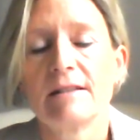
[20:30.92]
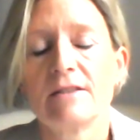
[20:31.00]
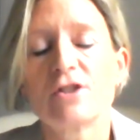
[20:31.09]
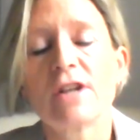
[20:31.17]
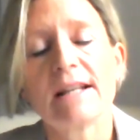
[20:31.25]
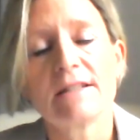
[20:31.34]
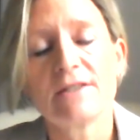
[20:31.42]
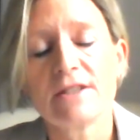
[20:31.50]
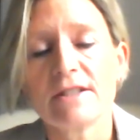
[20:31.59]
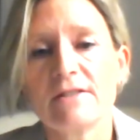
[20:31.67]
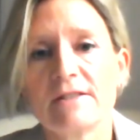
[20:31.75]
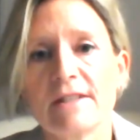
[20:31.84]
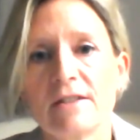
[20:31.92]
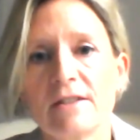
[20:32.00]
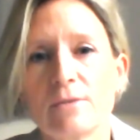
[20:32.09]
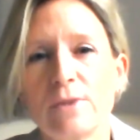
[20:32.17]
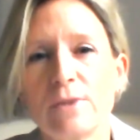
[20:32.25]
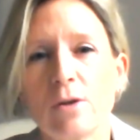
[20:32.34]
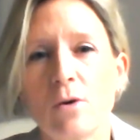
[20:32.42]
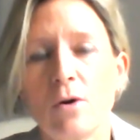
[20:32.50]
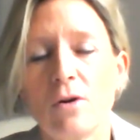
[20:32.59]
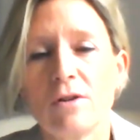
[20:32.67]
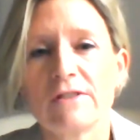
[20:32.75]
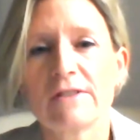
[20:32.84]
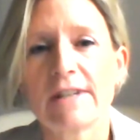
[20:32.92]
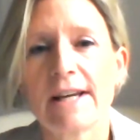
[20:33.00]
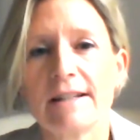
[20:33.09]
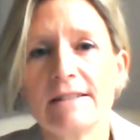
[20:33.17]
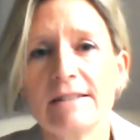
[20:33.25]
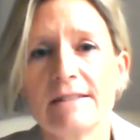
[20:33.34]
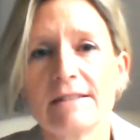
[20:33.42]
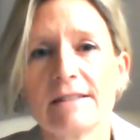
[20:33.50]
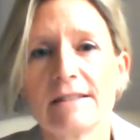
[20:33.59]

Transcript: the challenges that we all stand